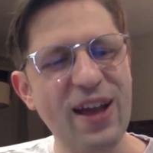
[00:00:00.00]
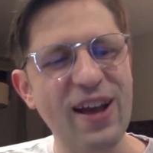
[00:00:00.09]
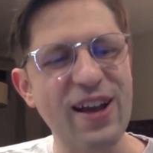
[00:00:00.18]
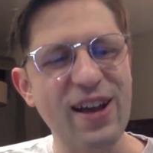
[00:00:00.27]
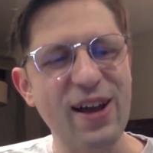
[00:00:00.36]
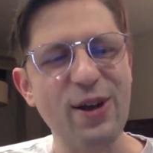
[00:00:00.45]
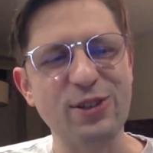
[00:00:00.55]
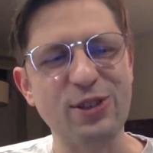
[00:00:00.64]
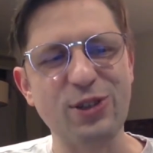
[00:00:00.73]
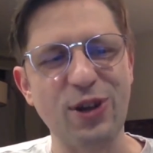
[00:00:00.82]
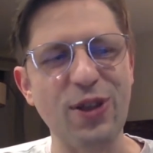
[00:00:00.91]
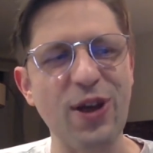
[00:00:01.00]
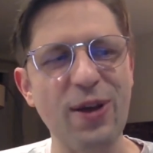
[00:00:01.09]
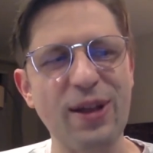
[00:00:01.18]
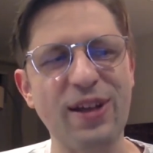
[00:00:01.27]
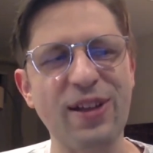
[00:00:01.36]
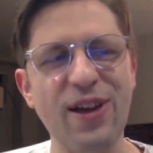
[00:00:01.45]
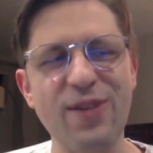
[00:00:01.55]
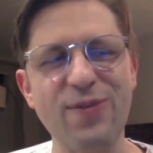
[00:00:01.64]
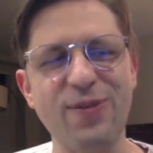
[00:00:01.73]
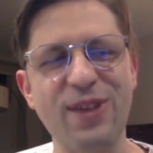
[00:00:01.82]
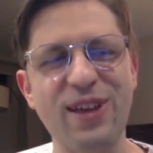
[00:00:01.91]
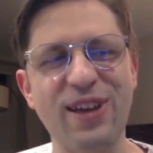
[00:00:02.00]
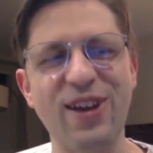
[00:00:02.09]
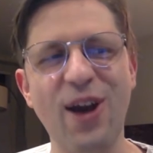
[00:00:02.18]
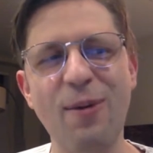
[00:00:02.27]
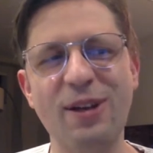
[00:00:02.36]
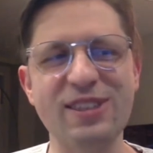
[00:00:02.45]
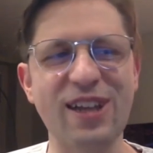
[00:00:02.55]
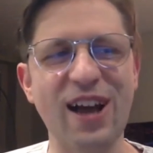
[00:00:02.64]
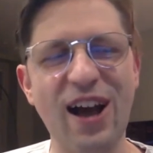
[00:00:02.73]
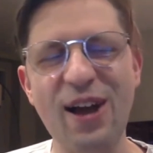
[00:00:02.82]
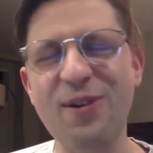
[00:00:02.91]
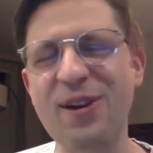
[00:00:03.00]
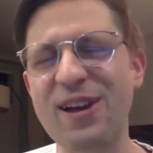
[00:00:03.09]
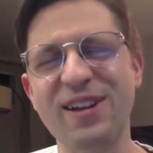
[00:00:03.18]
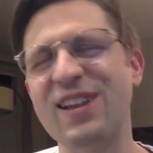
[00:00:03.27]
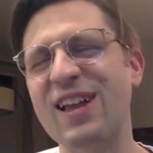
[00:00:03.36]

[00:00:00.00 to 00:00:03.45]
And I also sort of thought of like a lot of the comics that I read,